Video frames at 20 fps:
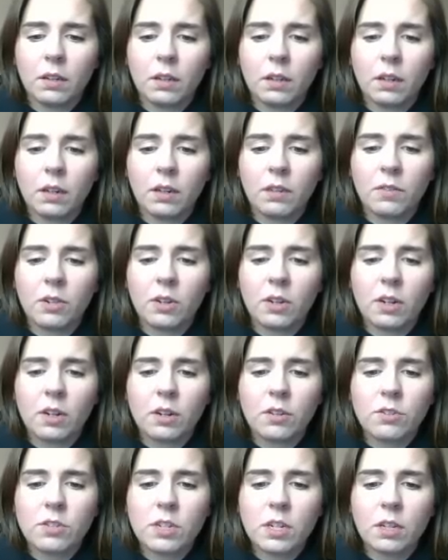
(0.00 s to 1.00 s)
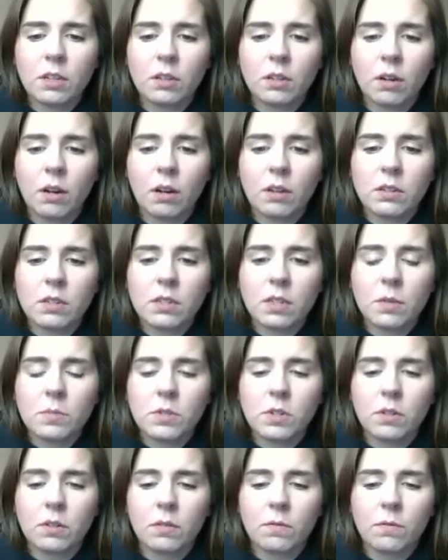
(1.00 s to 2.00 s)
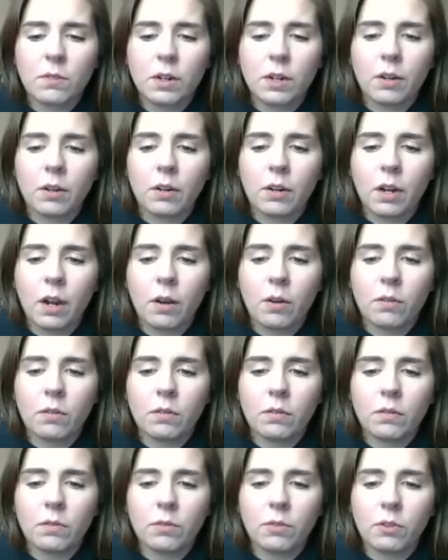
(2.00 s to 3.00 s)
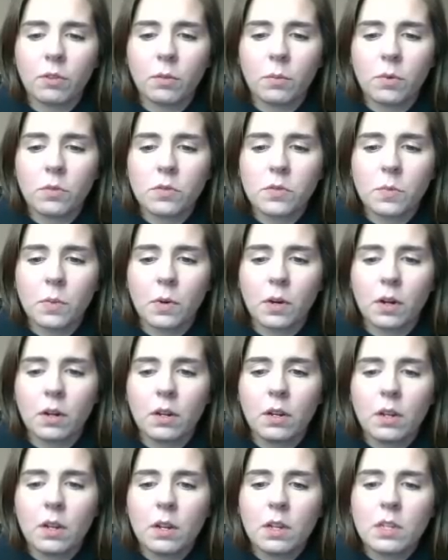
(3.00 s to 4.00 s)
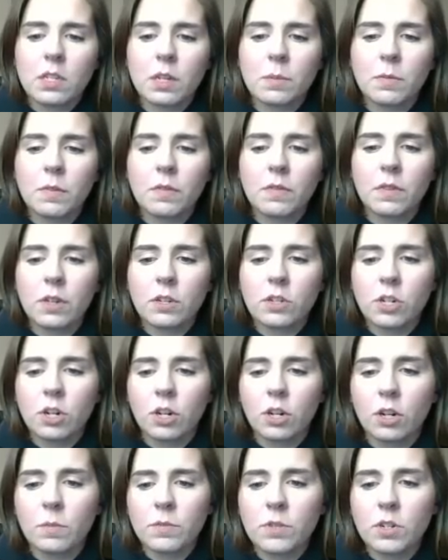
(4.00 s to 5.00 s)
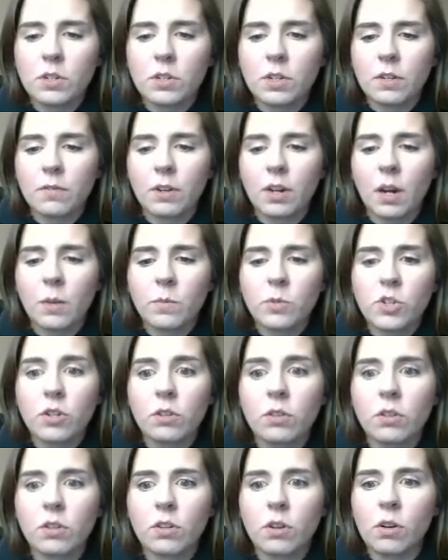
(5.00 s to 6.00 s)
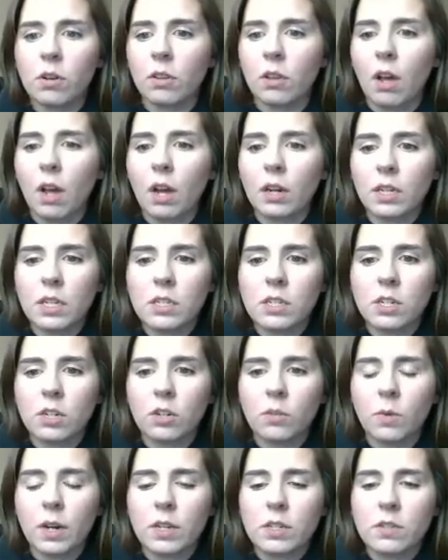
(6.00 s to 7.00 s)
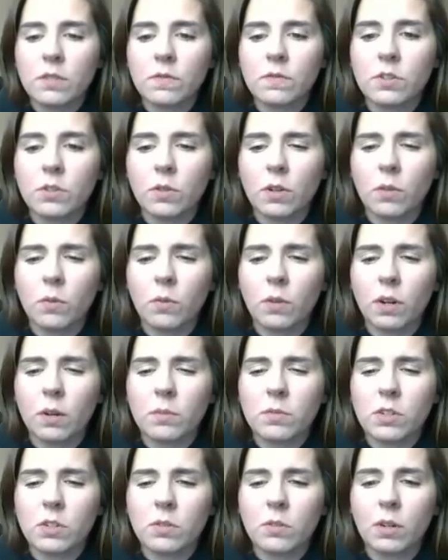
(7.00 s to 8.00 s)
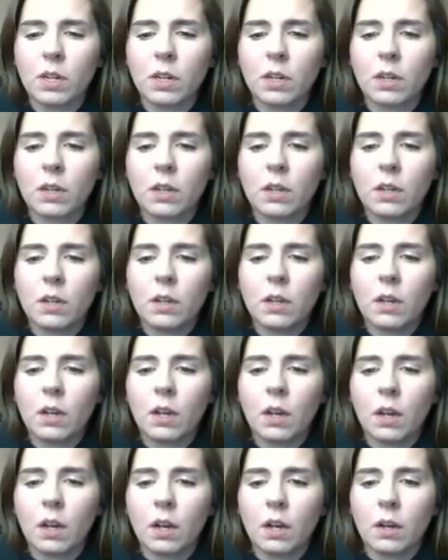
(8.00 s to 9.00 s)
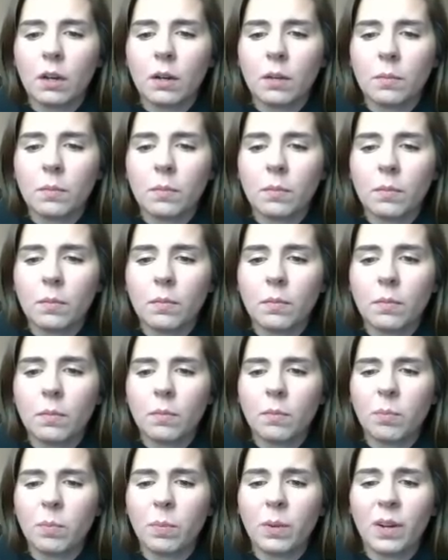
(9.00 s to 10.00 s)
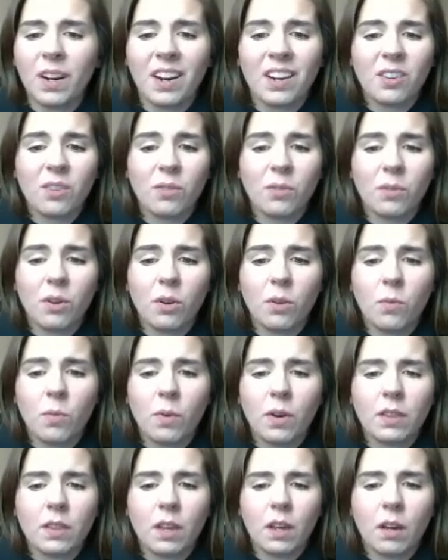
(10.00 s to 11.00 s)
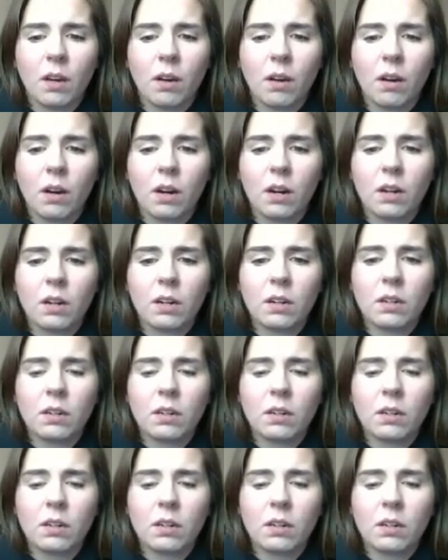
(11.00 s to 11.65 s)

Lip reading: And if you can understand the concepts, you can figure it out for the most part. Some of the terms are different. I'm sure there are a lot easier ways of doing what I'm doing, but I don't know what they are.